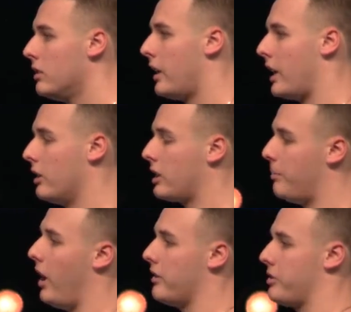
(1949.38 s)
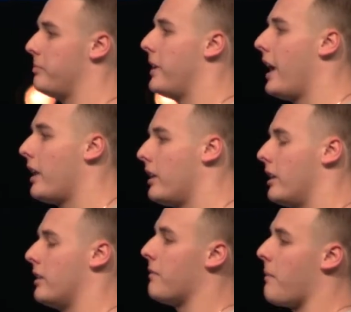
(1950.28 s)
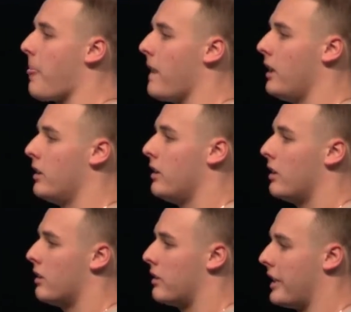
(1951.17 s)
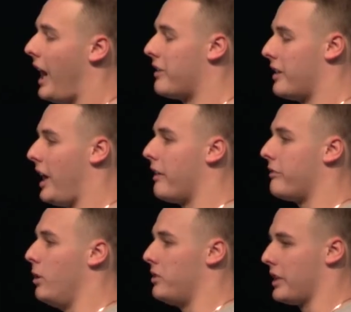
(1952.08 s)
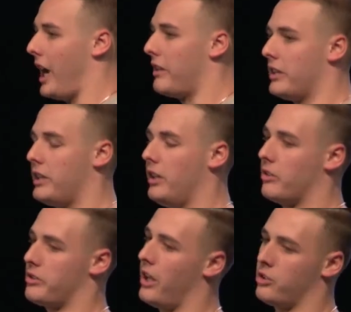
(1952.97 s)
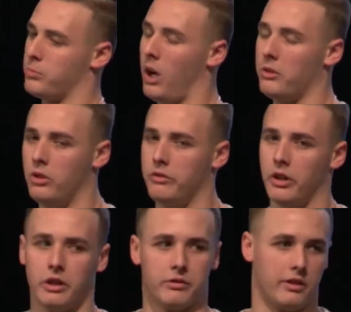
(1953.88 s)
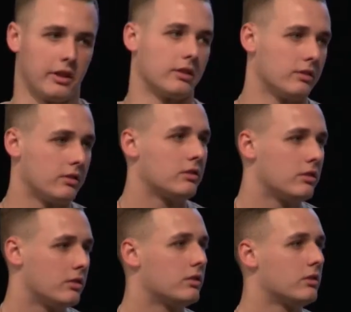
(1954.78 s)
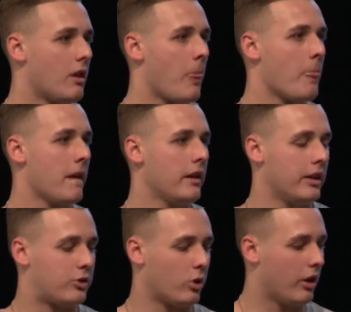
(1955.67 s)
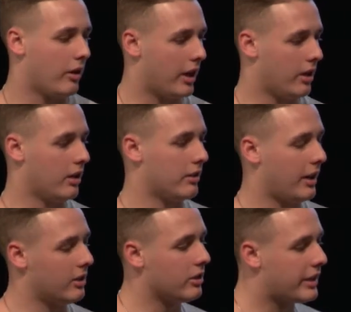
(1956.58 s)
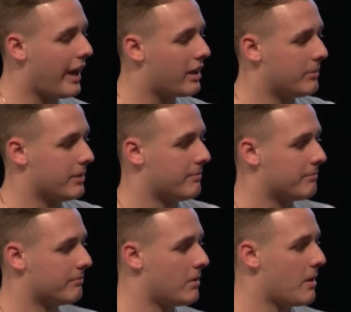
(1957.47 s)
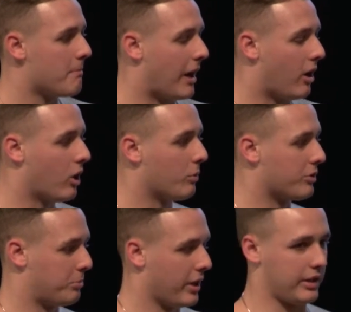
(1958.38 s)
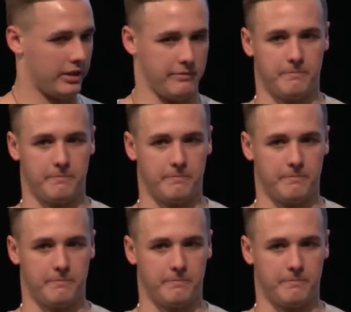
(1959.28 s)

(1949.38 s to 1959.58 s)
I look upon this man, and the God that I view and the God that he understands are probably two very different things. And so I look at him, and my heart was breaking.